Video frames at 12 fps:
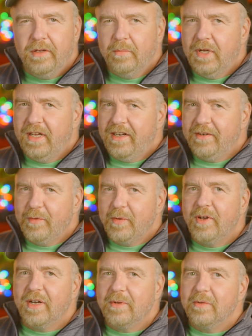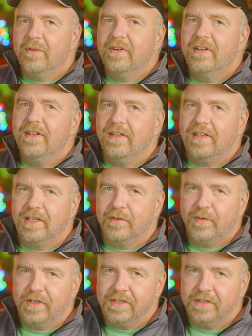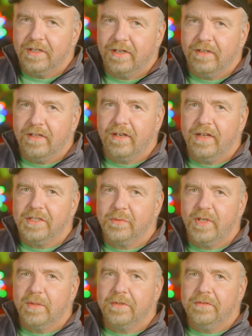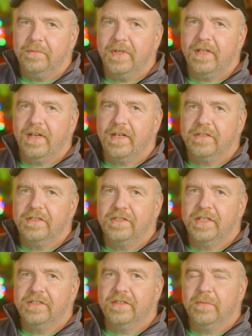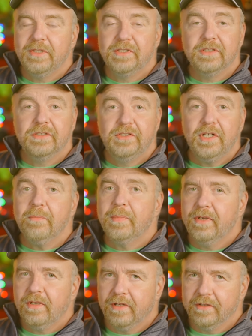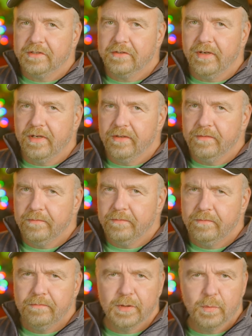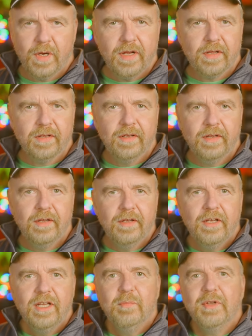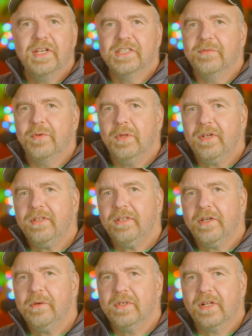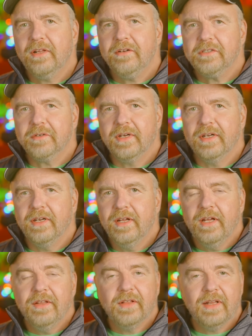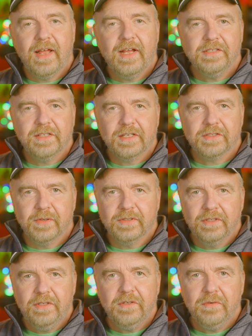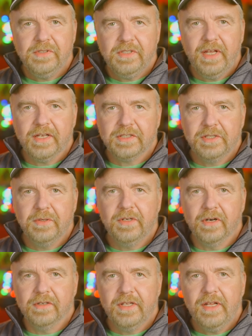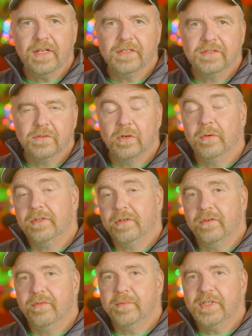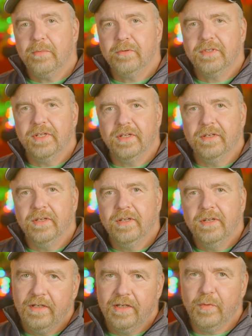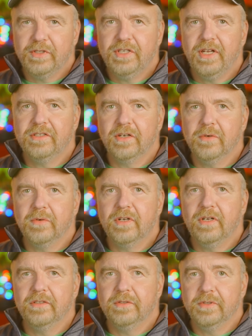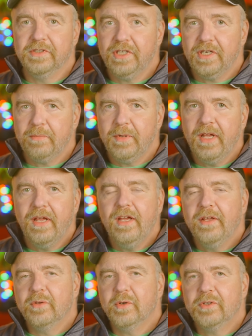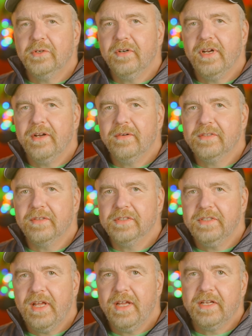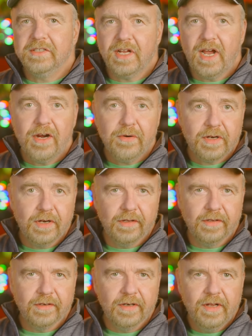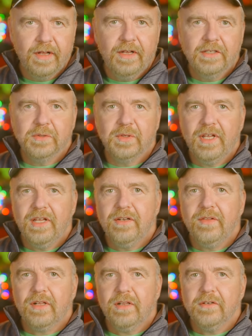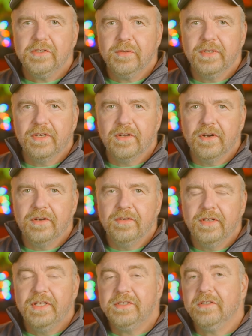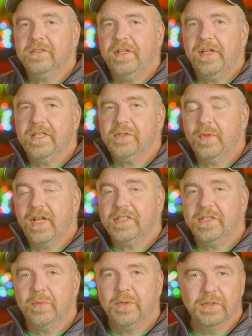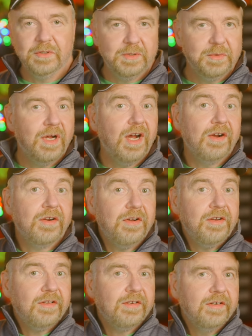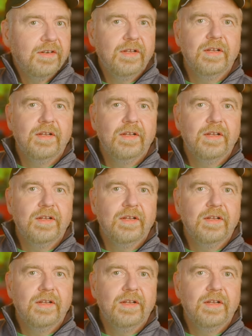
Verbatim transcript: But if we want to be really efficient and a little less readable, we could actually change it to be just jump clear screen. But why? Because if you look at the code to clear screen, the last thing it's going to do is to execute an RTS or return from subroutine. If we change our own call to a jump, the return address on the stack is our caller, so at the end of the clear screen call, its RTS would actually return to our caller.